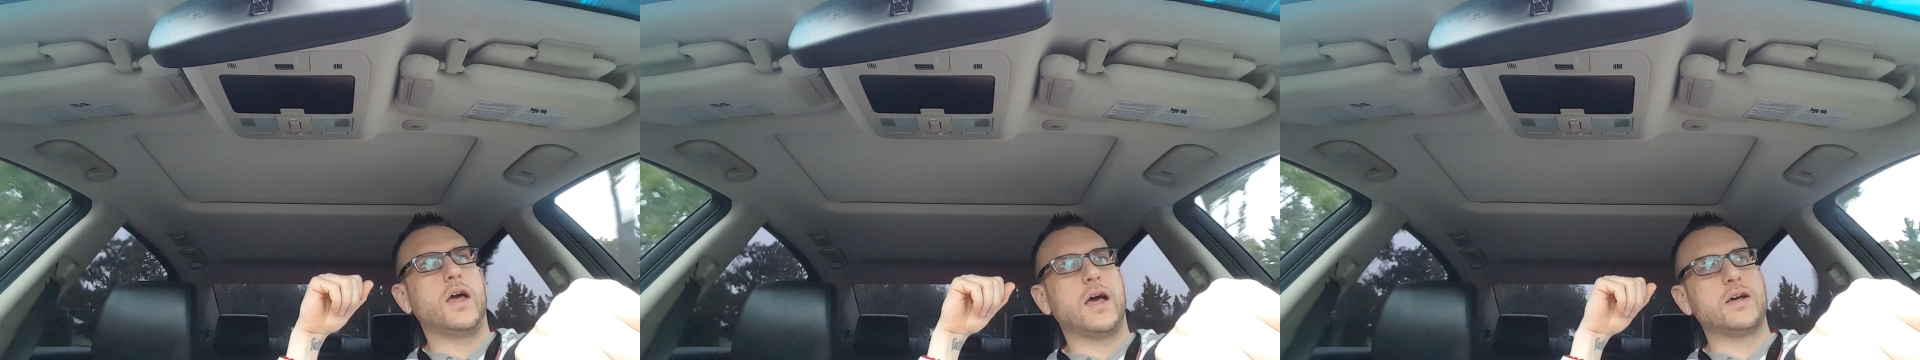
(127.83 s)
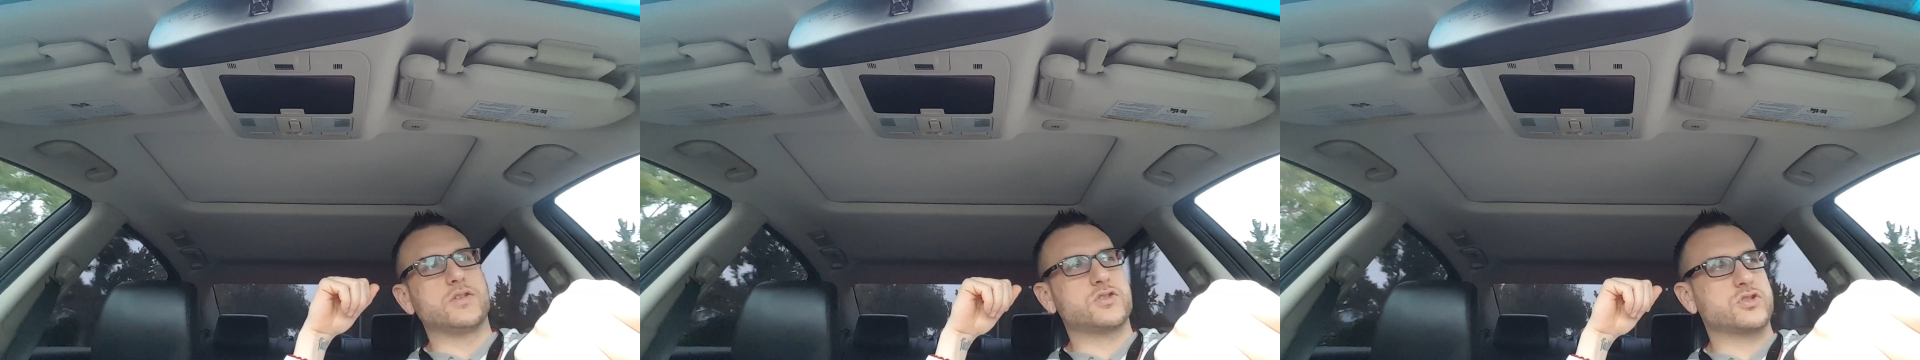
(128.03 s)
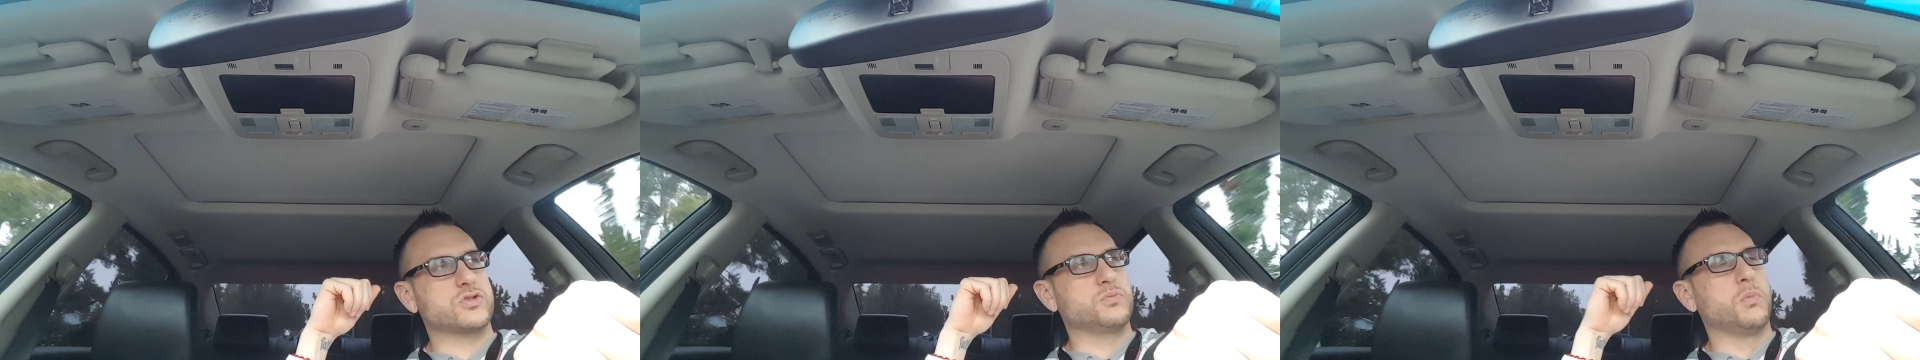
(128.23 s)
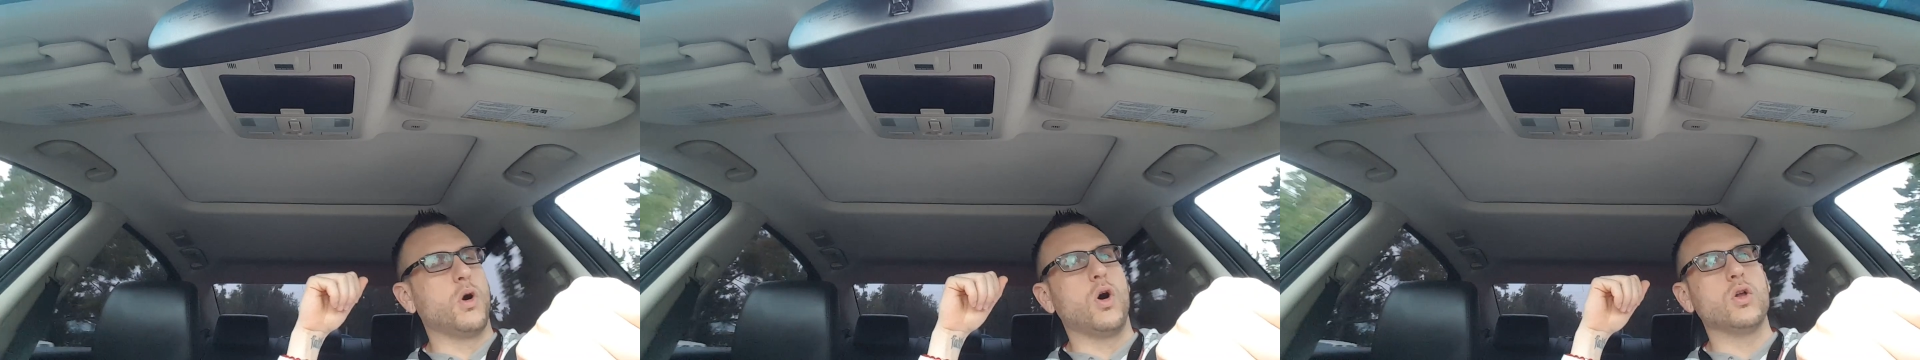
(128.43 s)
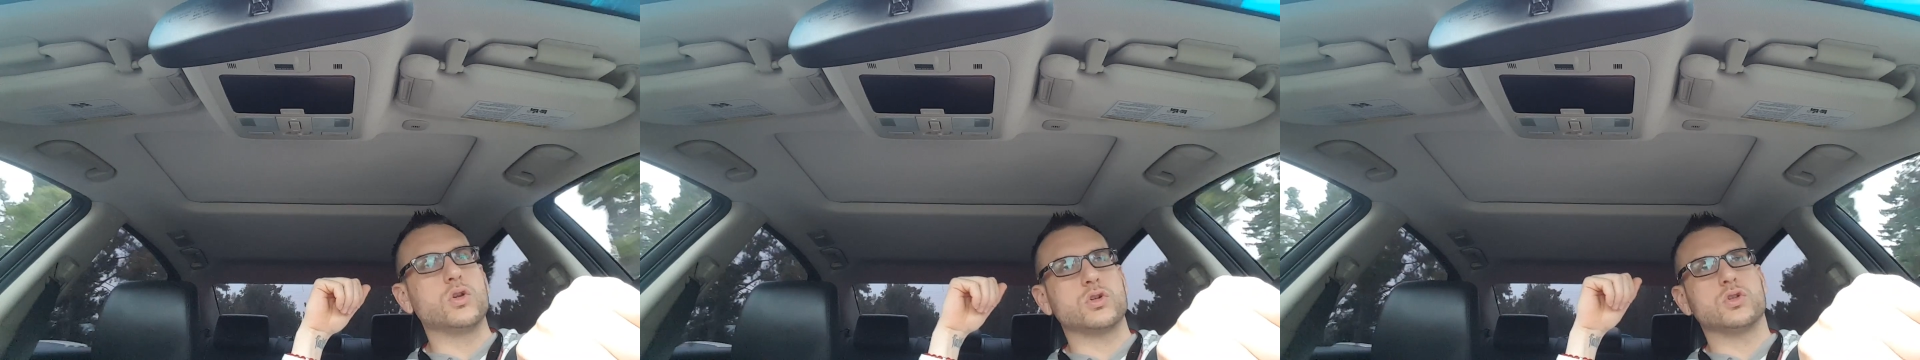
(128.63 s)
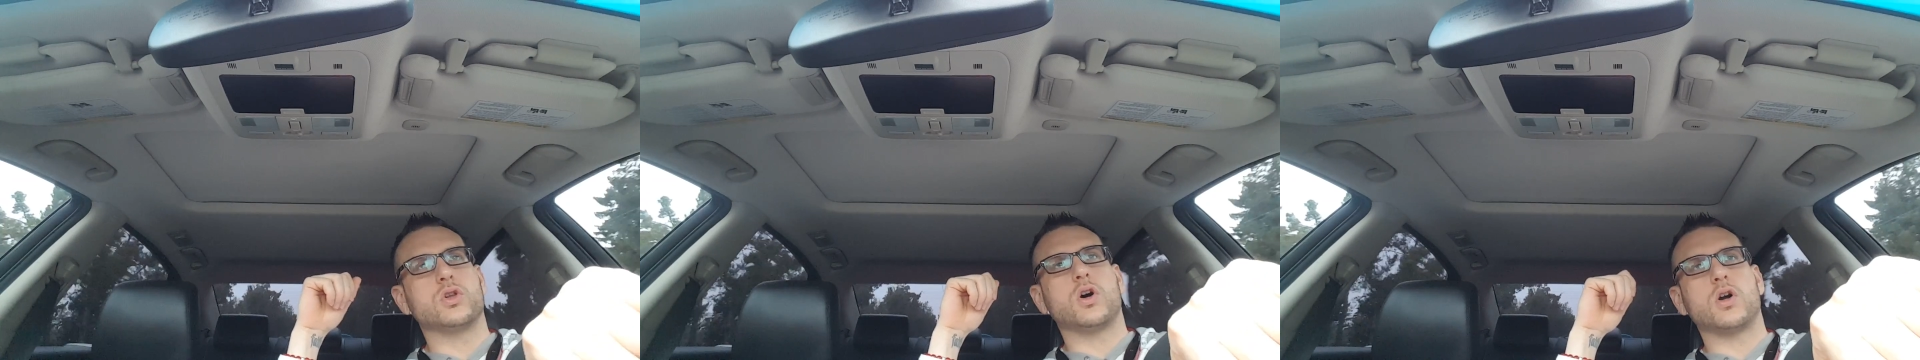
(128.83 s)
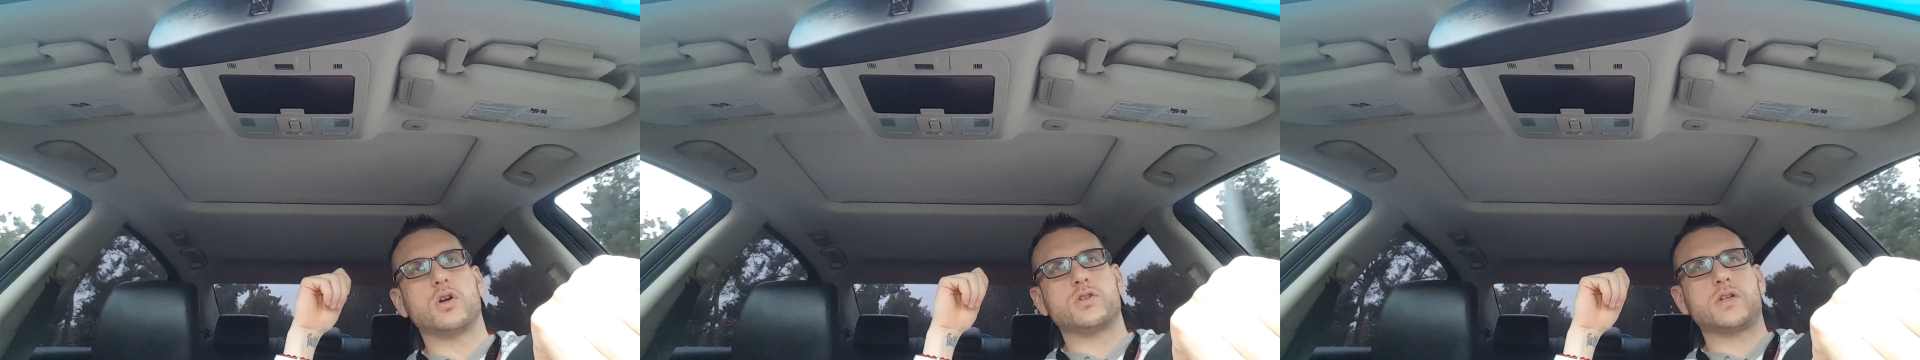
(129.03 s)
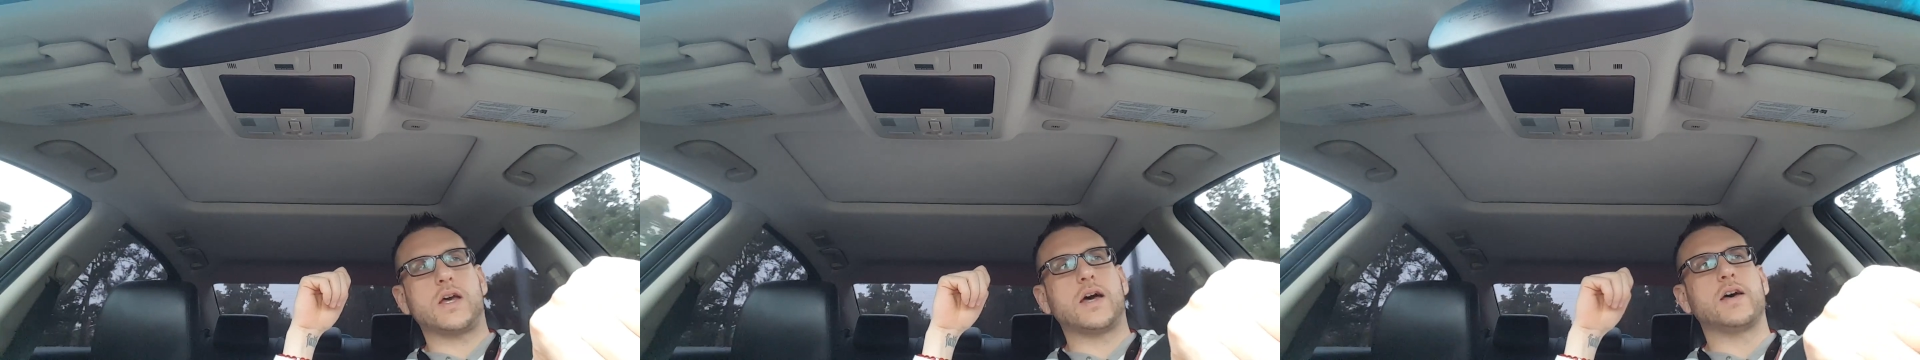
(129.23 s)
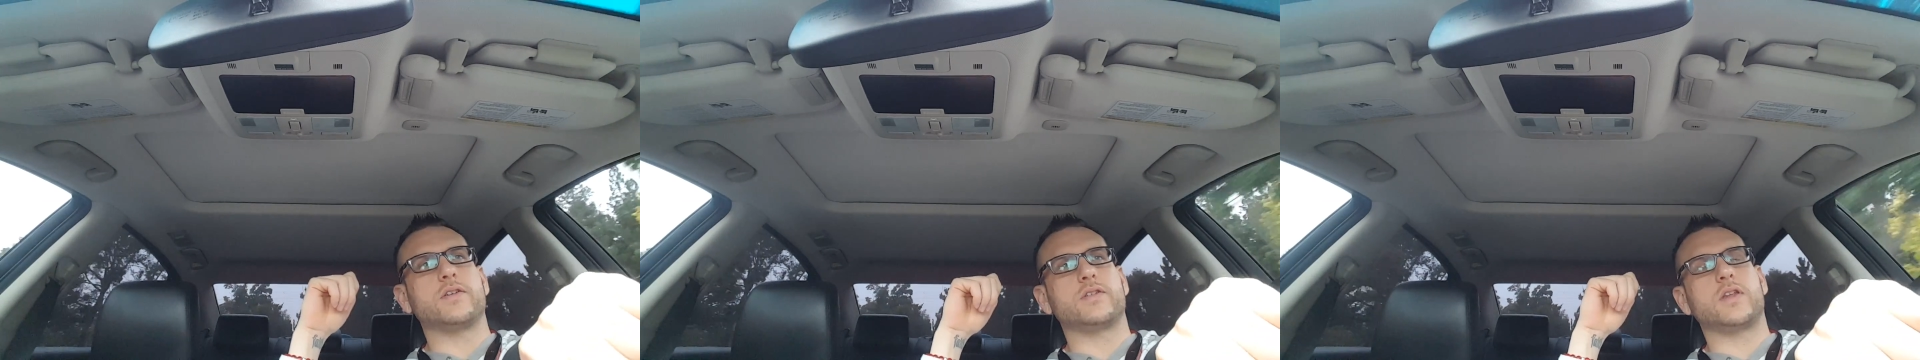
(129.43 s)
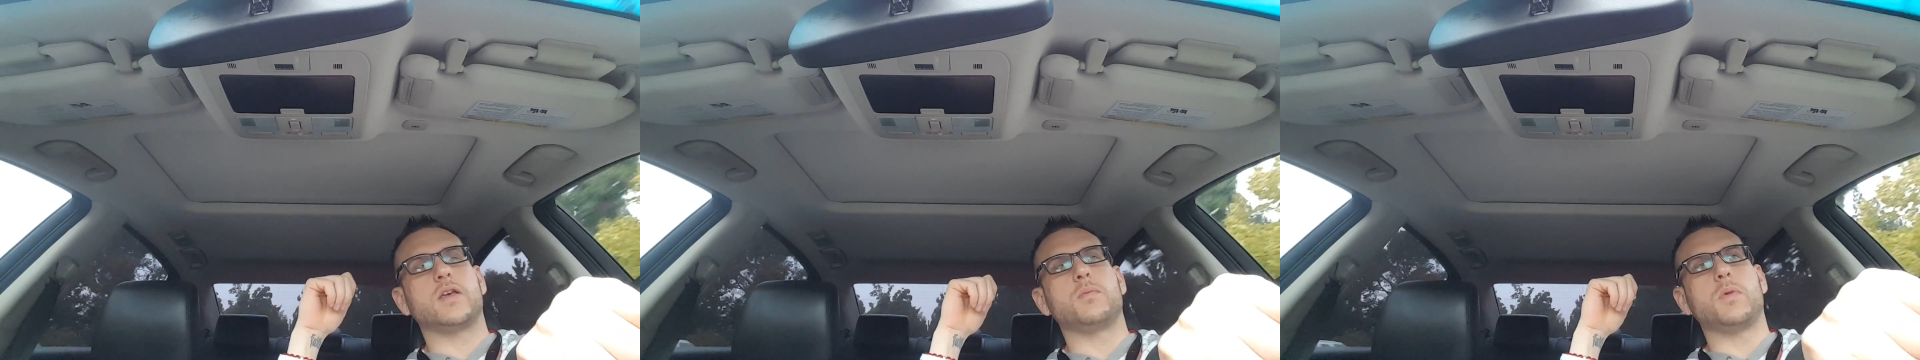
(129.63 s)
as small or large
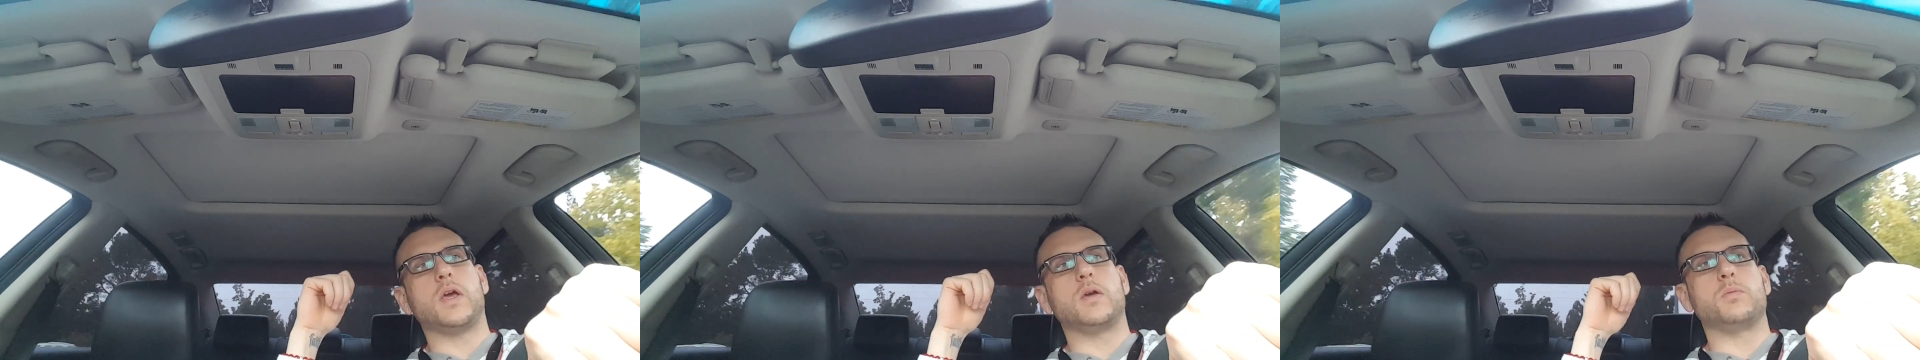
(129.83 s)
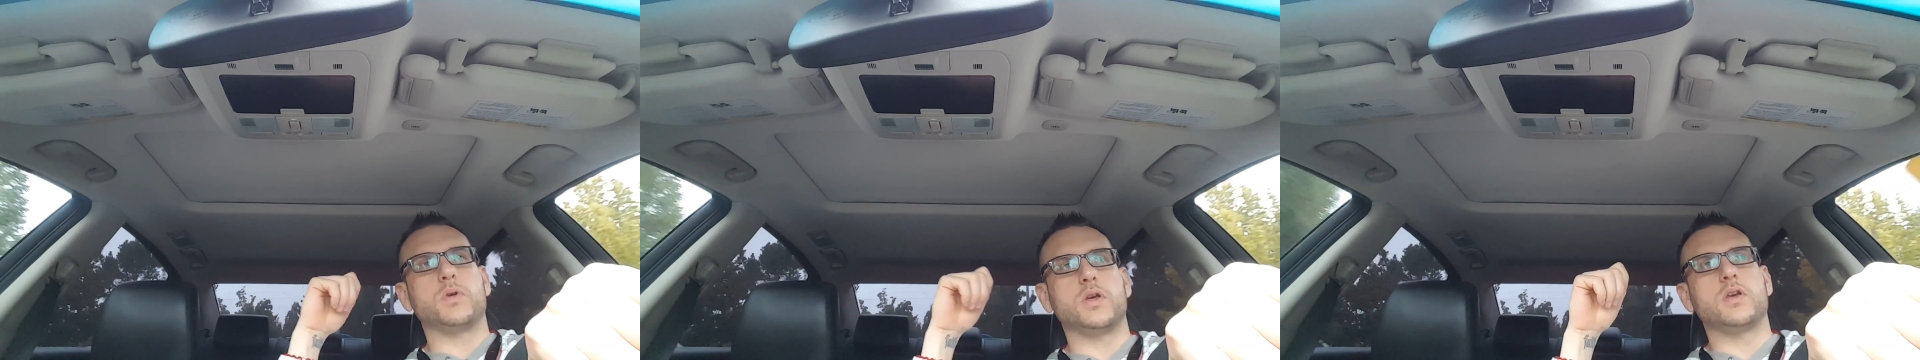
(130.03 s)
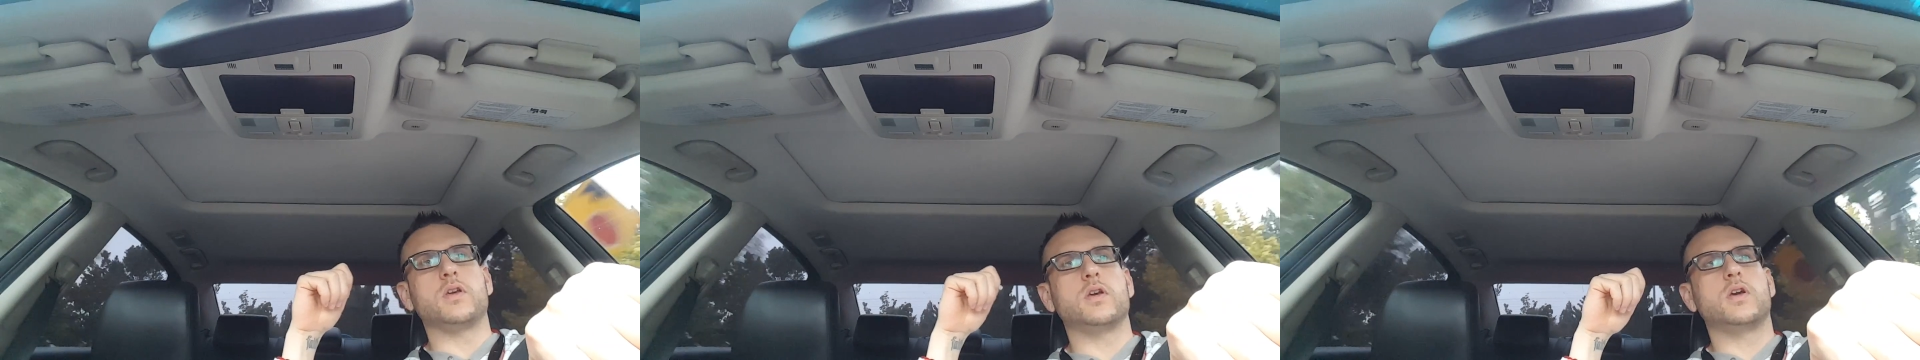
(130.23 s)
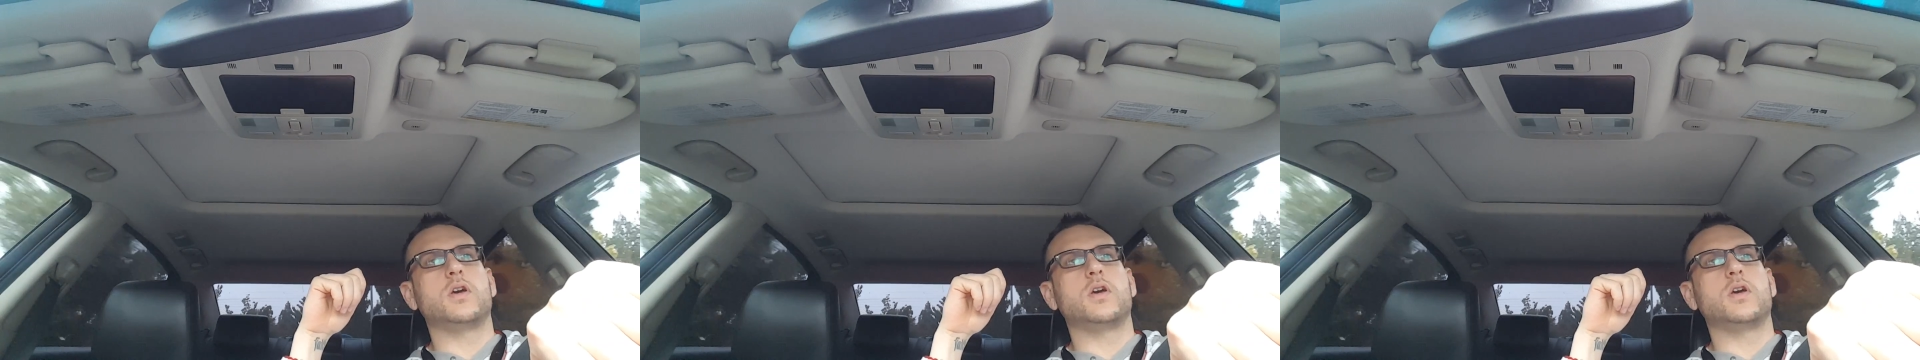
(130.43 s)
as they may be,